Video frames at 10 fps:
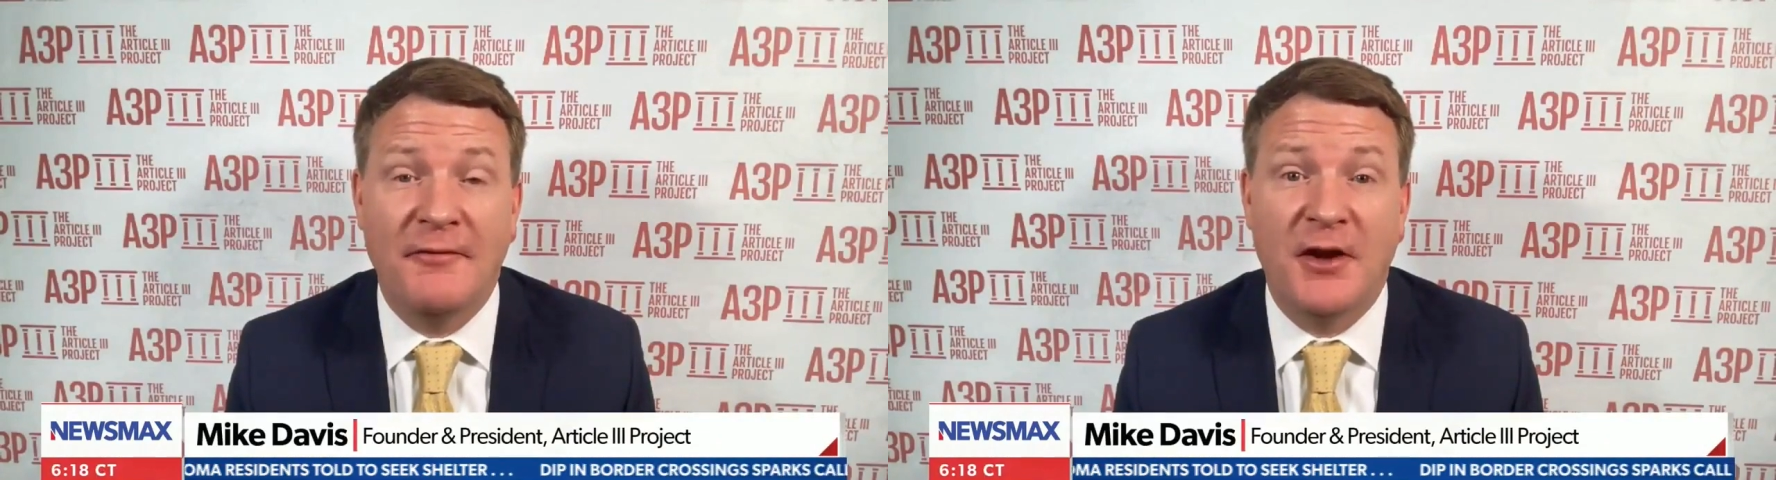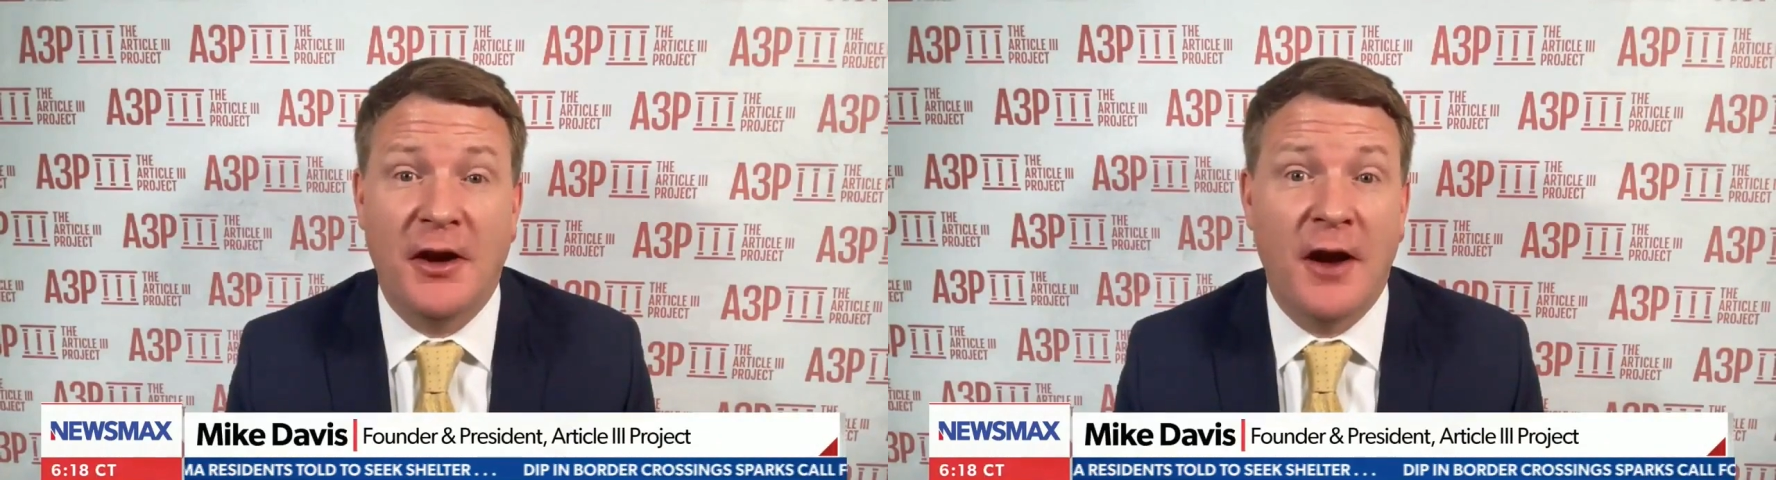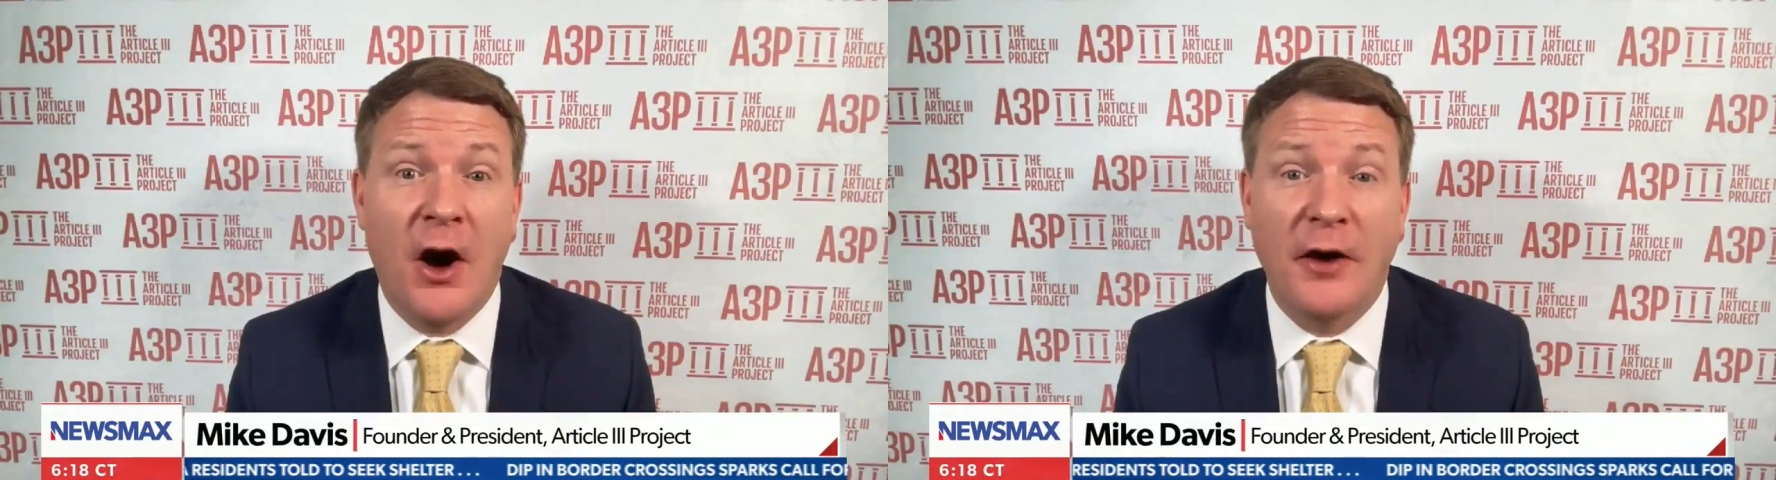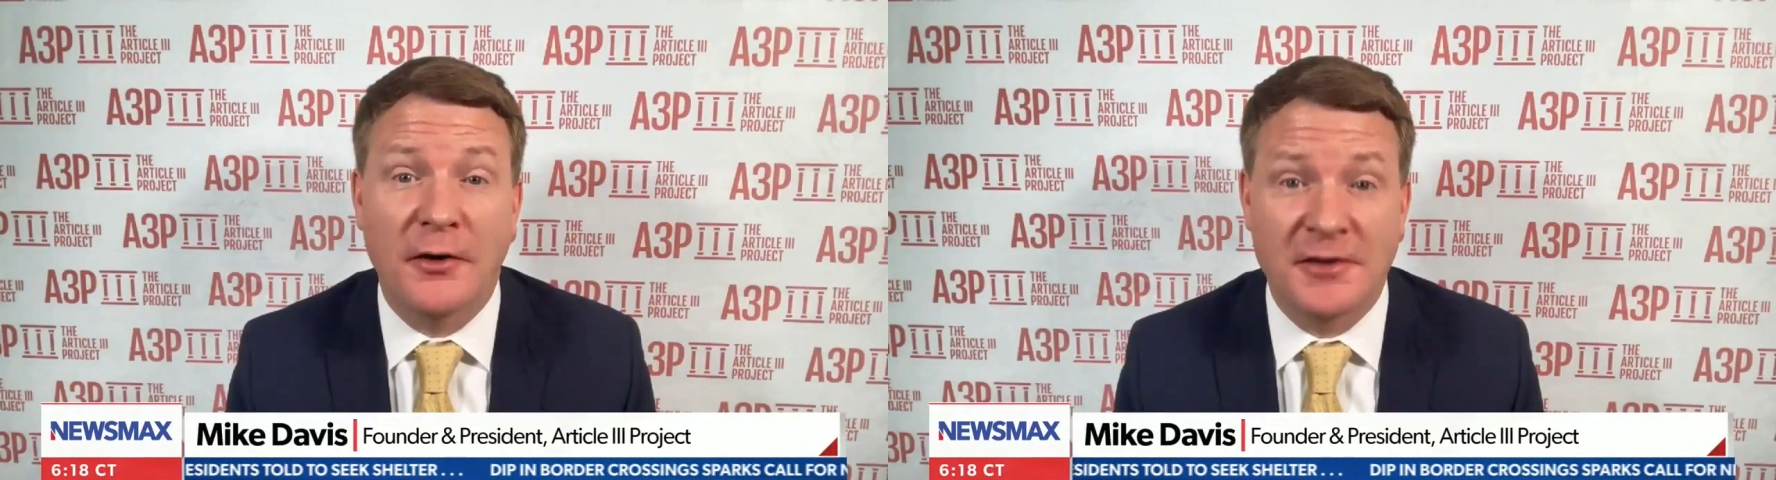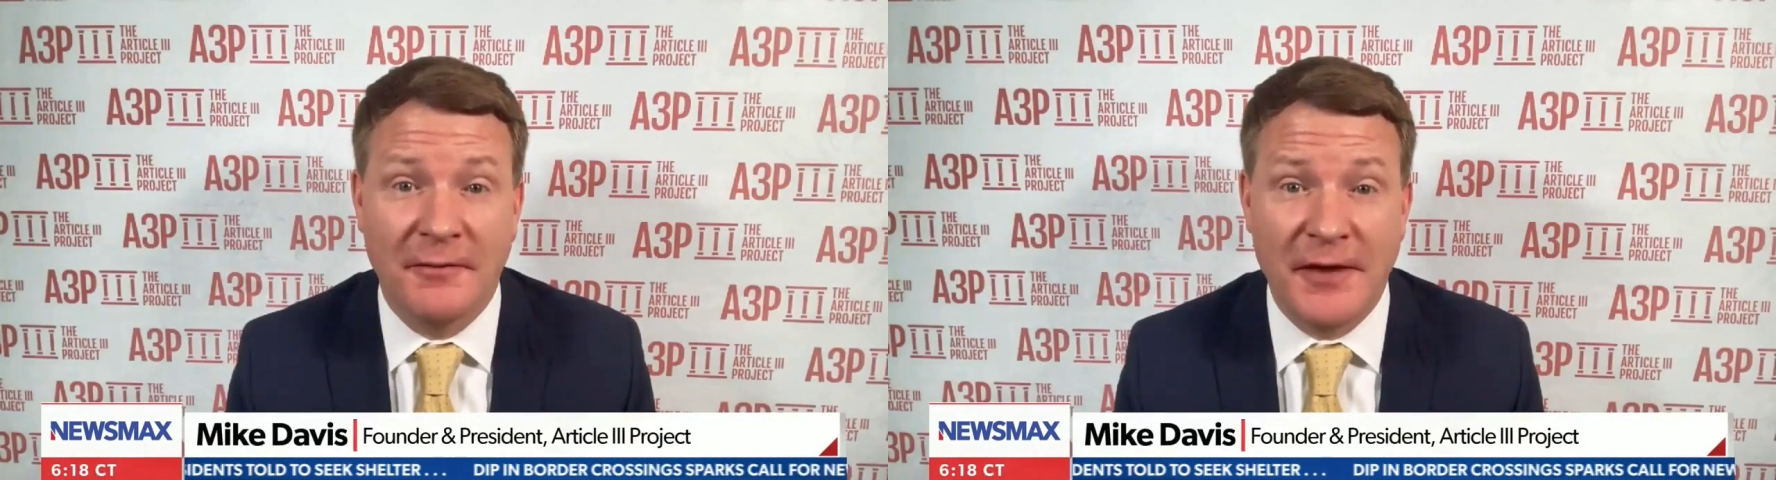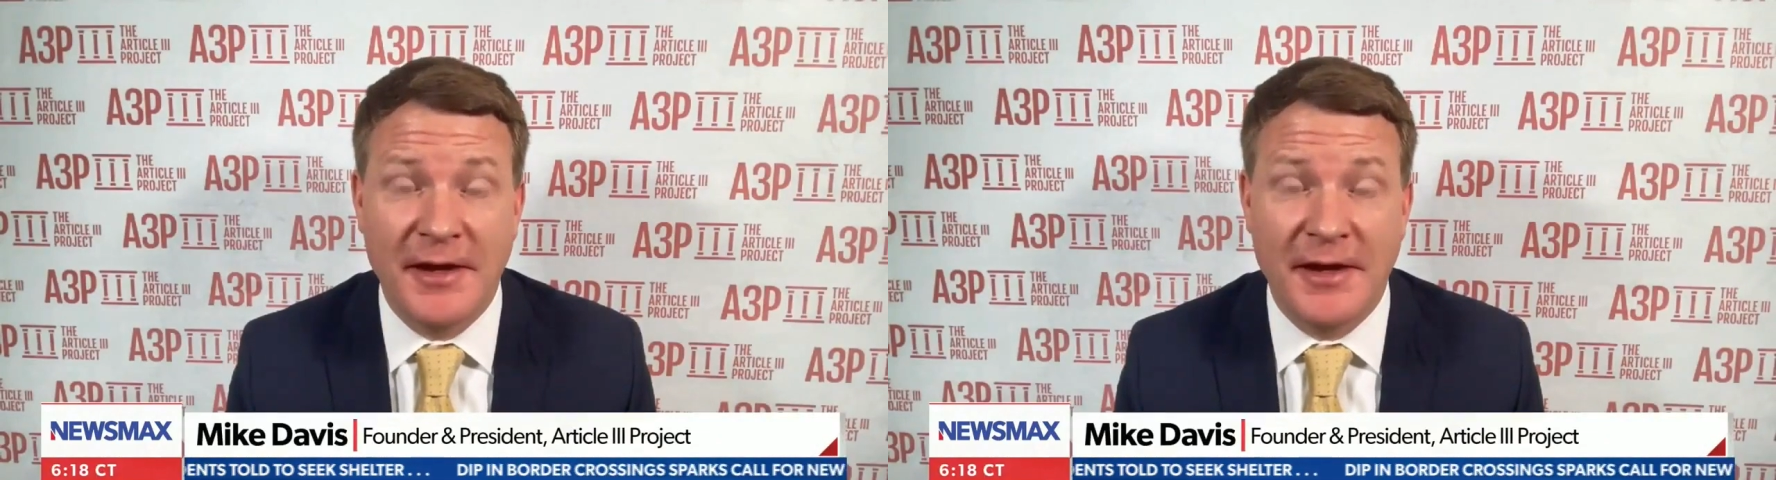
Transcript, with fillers: I've done hundreds of